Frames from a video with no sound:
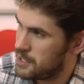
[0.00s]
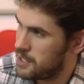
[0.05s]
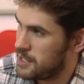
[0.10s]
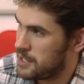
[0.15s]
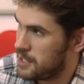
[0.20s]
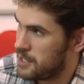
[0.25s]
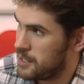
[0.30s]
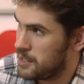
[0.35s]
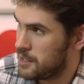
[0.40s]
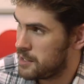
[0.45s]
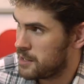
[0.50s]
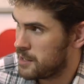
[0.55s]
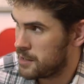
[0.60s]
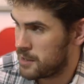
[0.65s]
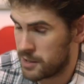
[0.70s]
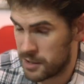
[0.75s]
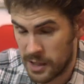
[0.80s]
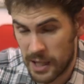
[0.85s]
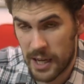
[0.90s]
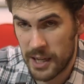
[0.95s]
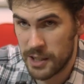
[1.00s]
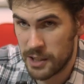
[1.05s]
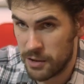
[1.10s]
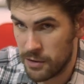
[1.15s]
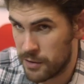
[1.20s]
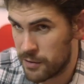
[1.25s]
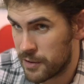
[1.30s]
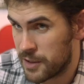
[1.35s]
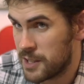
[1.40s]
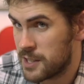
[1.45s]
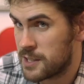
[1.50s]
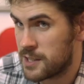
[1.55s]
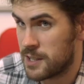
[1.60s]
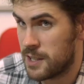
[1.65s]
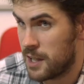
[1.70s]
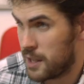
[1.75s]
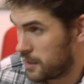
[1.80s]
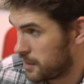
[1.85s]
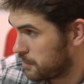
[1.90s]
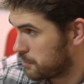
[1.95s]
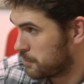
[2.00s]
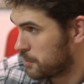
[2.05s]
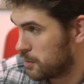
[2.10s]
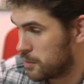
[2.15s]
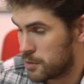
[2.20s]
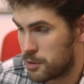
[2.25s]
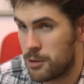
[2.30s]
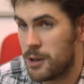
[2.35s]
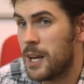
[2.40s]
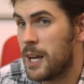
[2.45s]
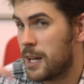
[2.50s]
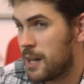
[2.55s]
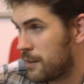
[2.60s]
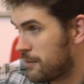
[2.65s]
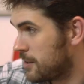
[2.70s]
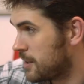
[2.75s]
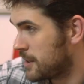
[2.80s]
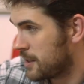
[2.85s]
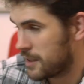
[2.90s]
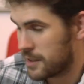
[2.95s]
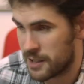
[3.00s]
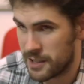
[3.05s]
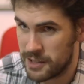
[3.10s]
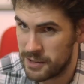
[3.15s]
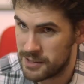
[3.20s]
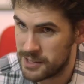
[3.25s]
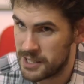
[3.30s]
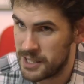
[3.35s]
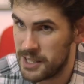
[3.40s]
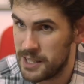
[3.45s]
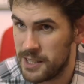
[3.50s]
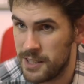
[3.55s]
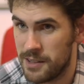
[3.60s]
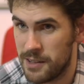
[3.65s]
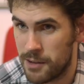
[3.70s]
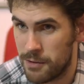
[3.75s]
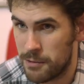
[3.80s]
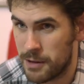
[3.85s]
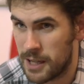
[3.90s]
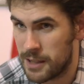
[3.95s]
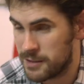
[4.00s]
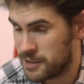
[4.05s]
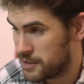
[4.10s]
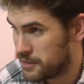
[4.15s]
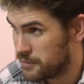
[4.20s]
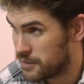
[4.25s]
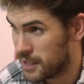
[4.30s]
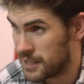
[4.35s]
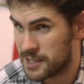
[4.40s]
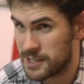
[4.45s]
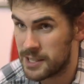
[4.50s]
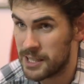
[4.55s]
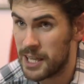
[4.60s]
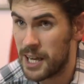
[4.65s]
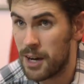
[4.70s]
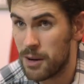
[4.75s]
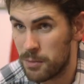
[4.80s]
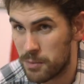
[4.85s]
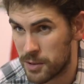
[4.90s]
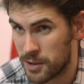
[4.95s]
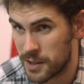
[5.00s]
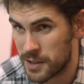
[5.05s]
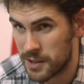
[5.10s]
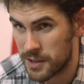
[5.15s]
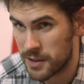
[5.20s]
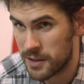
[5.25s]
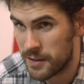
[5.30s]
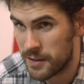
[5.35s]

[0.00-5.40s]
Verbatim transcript: in that universe and it will create everything that you see around you. That's the output.